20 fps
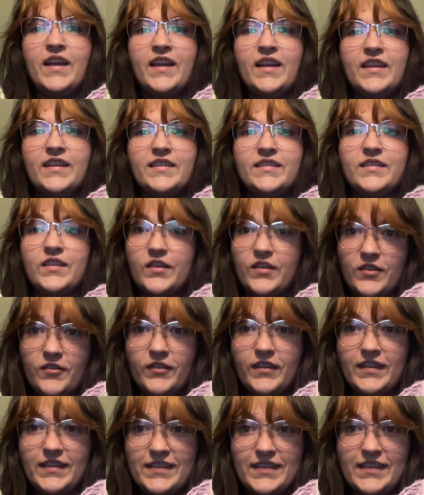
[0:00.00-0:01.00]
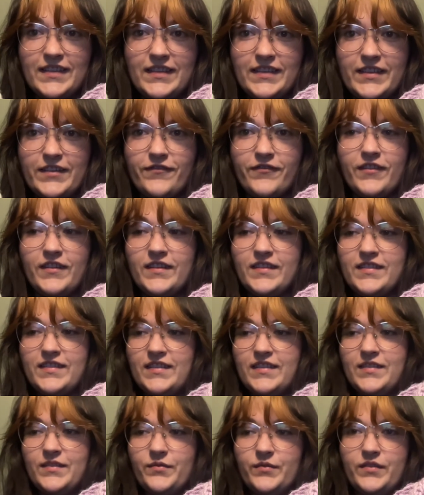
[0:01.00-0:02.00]
So you can see the difference.
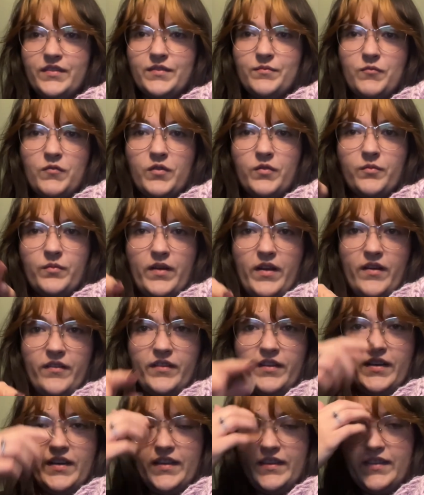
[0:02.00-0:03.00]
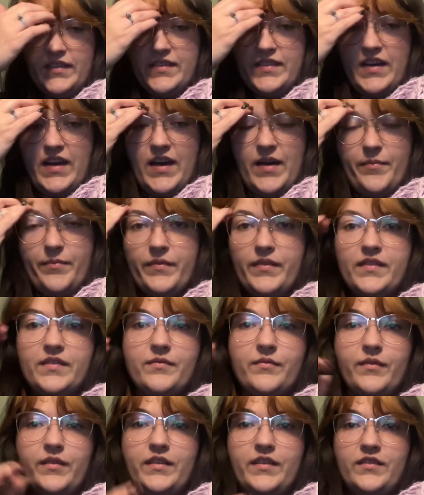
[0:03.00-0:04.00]
This one's more rounded at the top. This
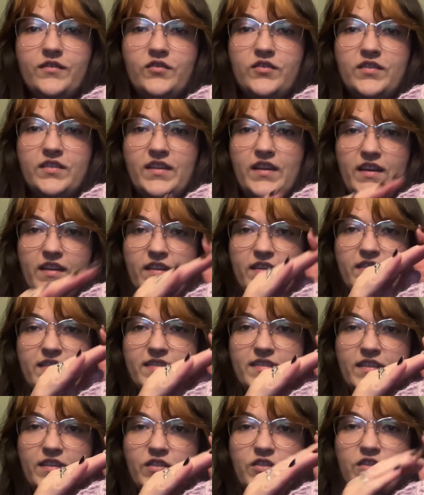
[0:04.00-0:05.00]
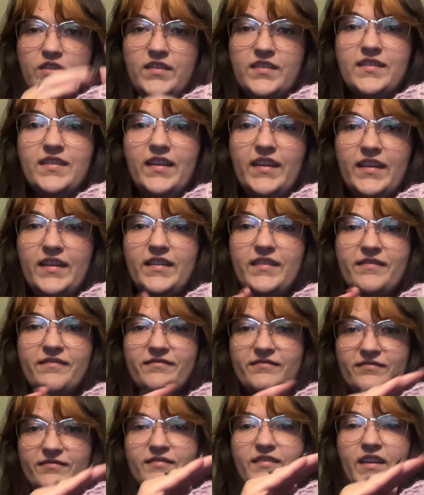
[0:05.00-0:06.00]
one just kind of cinches like
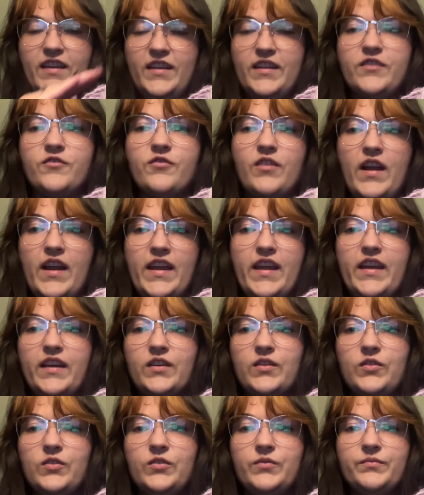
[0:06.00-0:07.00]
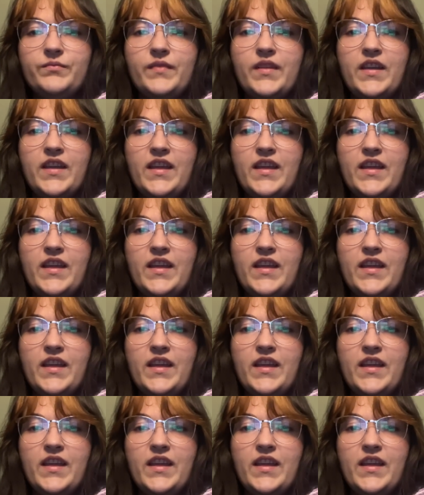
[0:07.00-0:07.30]
in a triangle.